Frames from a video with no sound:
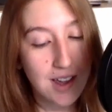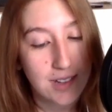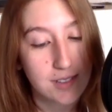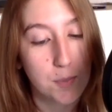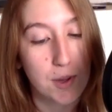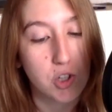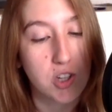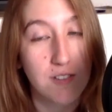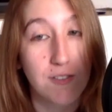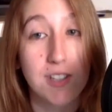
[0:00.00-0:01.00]
especially
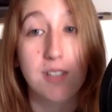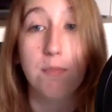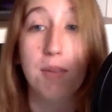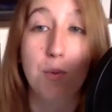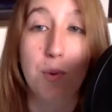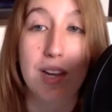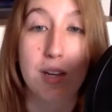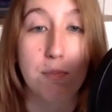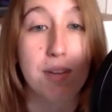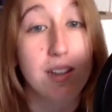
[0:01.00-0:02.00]
if it's midweek
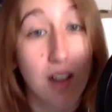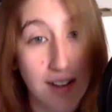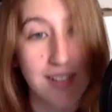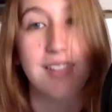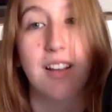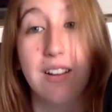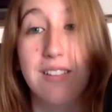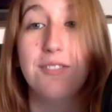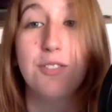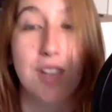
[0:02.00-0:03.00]
because
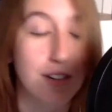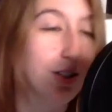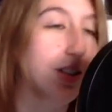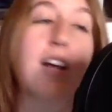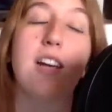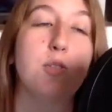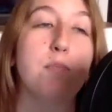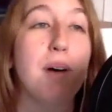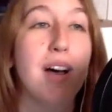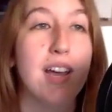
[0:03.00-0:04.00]
of Center Stage,
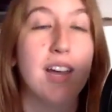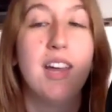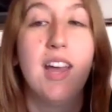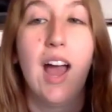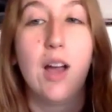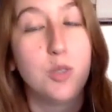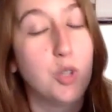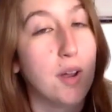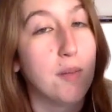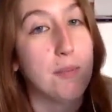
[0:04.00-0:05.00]
but I will
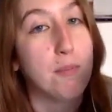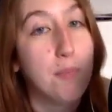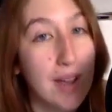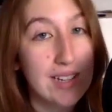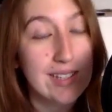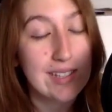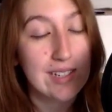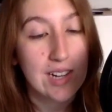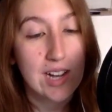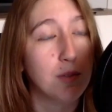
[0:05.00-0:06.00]
try my best.
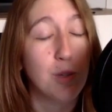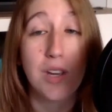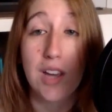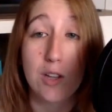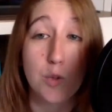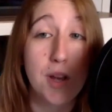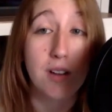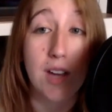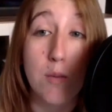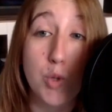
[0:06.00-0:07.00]
You can catch me on
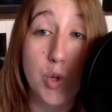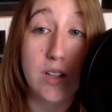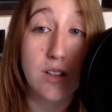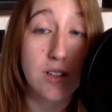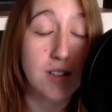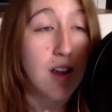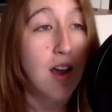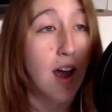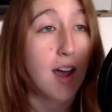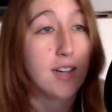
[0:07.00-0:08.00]
game trailers.
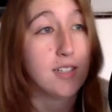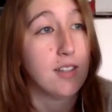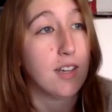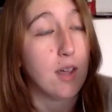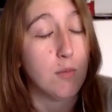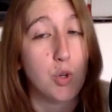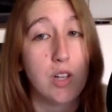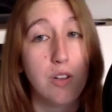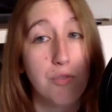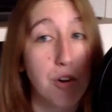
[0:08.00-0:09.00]
I did the game
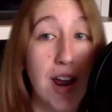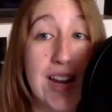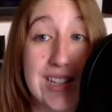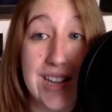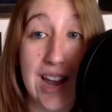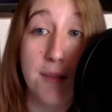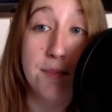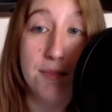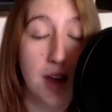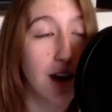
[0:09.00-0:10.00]
trailer for Aegis
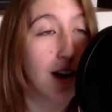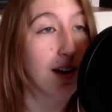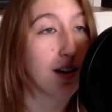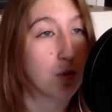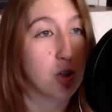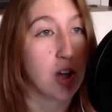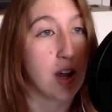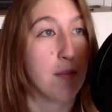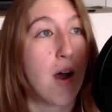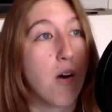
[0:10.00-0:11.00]
M, which
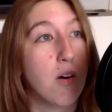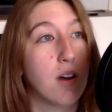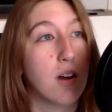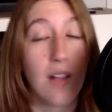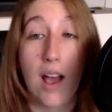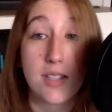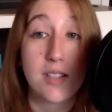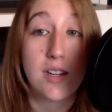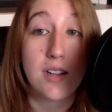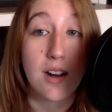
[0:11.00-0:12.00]
came out last
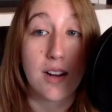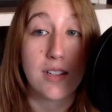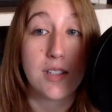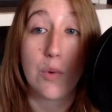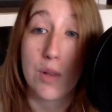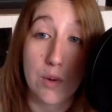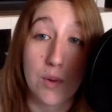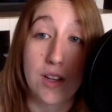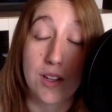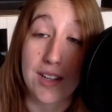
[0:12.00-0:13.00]
year, and it's a really,
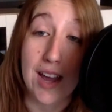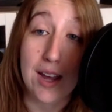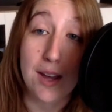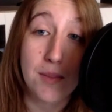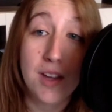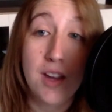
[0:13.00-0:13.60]
really good game.